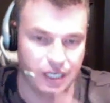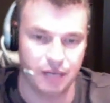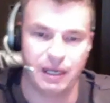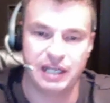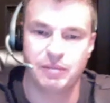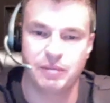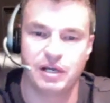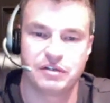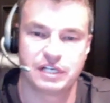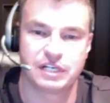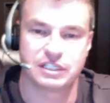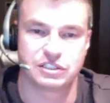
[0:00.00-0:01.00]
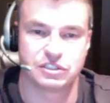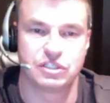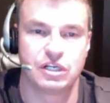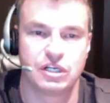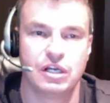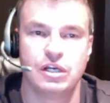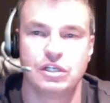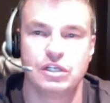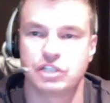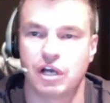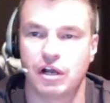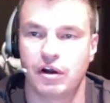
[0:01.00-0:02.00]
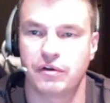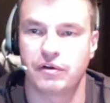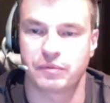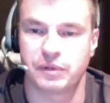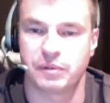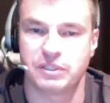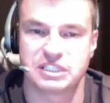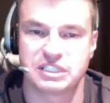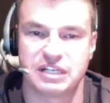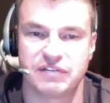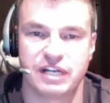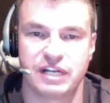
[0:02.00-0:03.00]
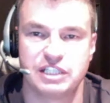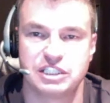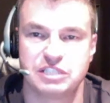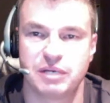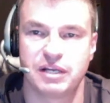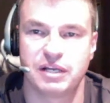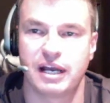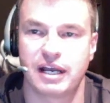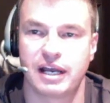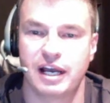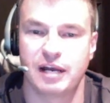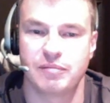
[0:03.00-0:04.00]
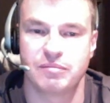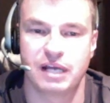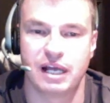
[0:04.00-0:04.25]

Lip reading: My email address is seanhart317@gmail.com.